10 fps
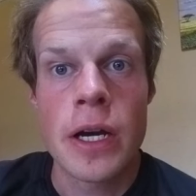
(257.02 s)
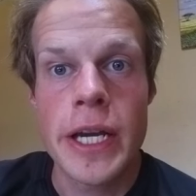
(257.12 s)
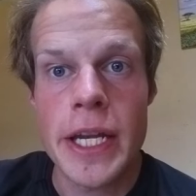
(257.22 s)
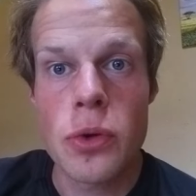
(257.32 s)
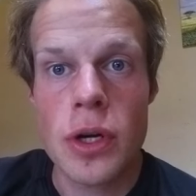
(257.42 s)

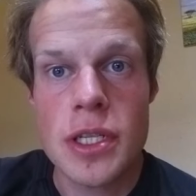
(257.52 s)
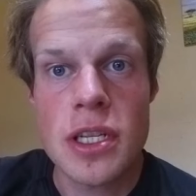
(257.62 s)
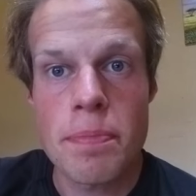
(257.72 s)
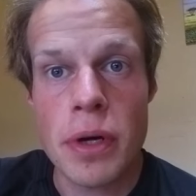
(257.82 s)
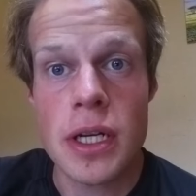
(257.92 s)
Okay, the work is in
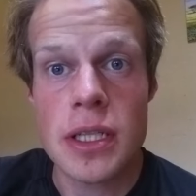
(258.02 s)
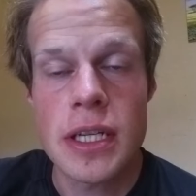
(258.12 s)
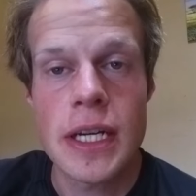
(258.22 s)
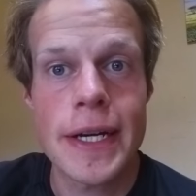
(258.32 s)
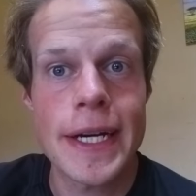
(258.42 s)
the pocket.
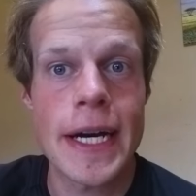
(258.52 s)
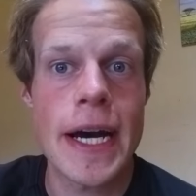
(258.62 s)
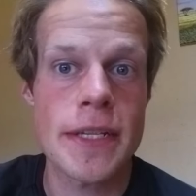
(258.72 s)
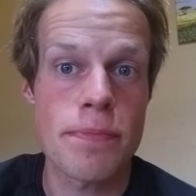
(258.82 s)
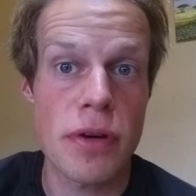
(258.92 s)

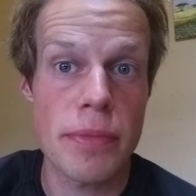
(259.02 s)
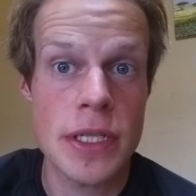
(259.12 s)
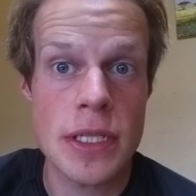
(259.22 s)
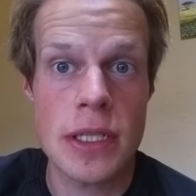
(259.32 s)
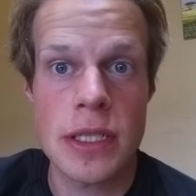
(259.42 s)
As
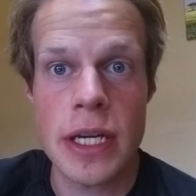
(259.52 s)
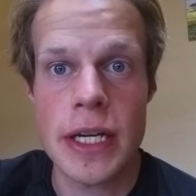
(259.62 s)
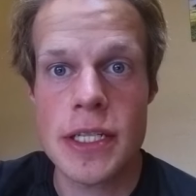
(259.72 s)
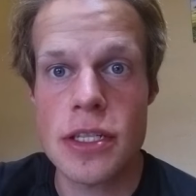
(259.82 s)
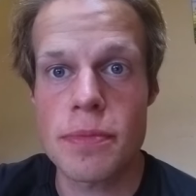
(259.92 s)
promised,
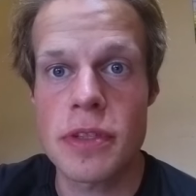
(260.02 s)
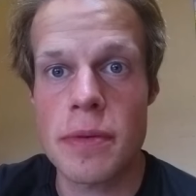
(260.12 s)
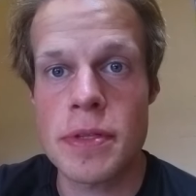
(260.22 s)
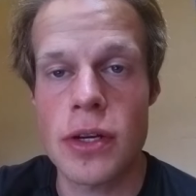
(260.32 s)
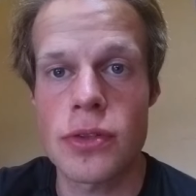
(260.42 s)
some
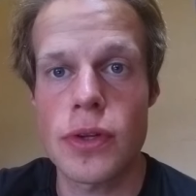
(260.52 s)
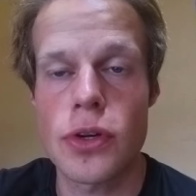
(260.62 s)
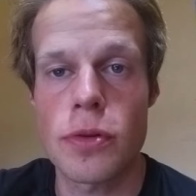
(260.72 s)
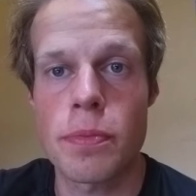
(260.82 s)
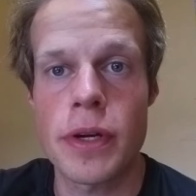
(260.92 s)
tips how to
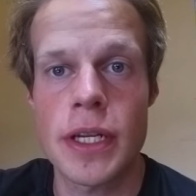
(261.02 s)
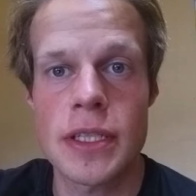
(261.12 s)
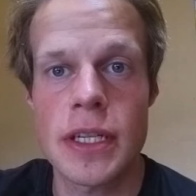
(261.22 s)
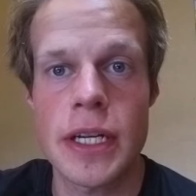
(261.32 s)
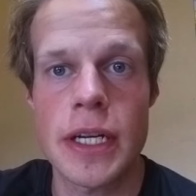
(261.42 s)
incorporate
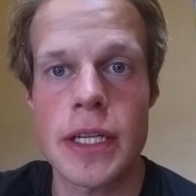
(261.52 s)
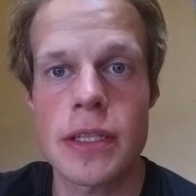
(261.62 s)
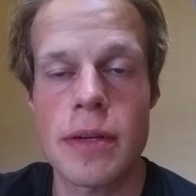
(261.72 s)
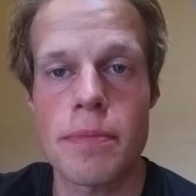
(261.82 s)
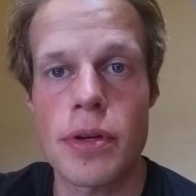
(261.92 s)

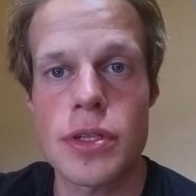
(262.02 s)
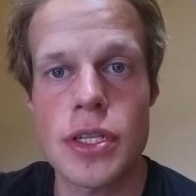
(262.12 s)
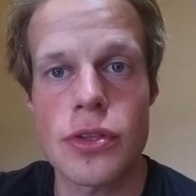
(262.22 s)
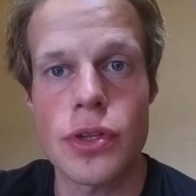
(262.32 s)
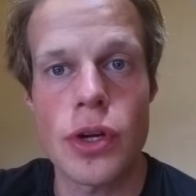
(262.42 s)
tempos
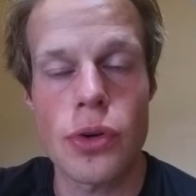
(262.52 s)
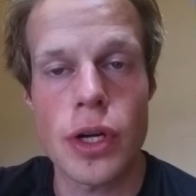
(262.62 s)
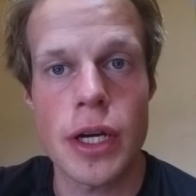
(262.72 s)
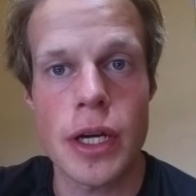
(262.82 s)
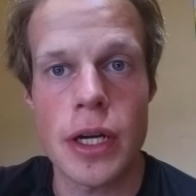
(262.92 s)
into your own
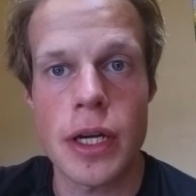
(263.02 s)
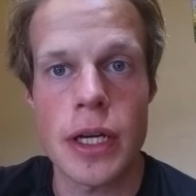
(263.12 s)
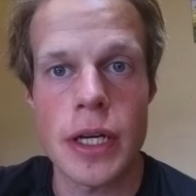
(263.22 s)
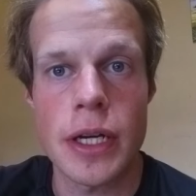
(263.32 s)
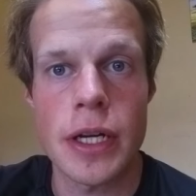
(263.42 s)

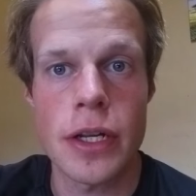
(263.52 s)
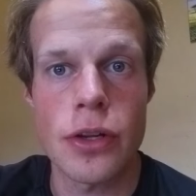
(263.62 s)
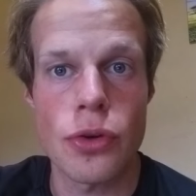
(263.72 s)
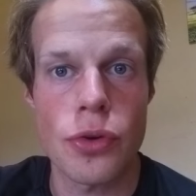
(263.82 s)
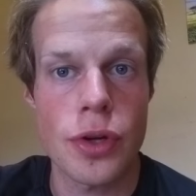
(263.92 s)

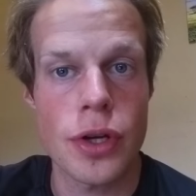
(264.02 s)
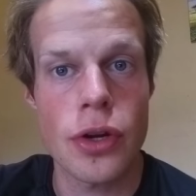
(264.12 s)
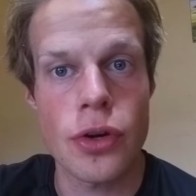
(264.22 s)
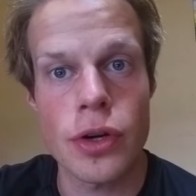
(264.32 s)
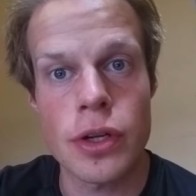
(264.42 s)
long run
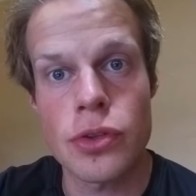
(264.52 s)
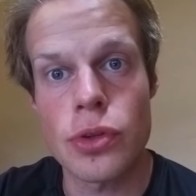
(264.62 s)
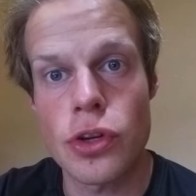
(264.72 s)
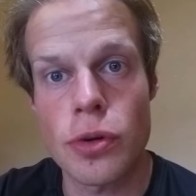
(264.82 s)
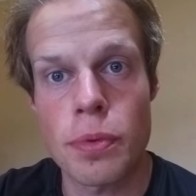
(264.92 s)
or to
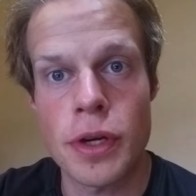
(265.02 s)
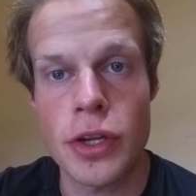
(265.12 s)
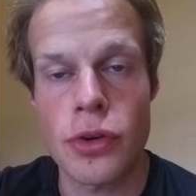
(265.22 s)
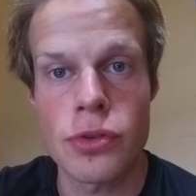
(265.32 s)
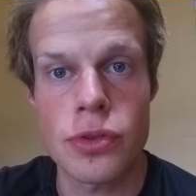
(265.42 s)
incorporate in
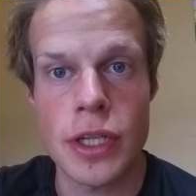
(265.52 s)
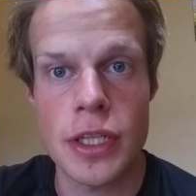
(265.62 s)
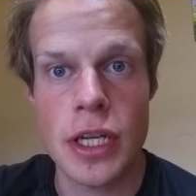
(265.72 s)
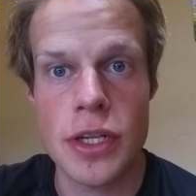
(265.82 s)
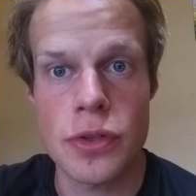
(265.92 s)
your own training
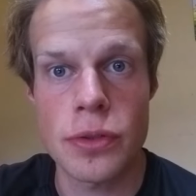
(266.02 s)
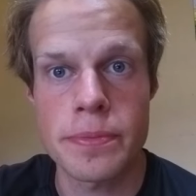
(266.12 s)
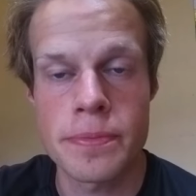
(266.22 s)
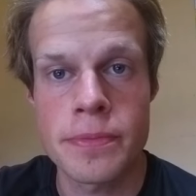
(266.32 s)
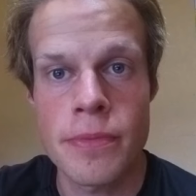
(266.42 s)
schedule.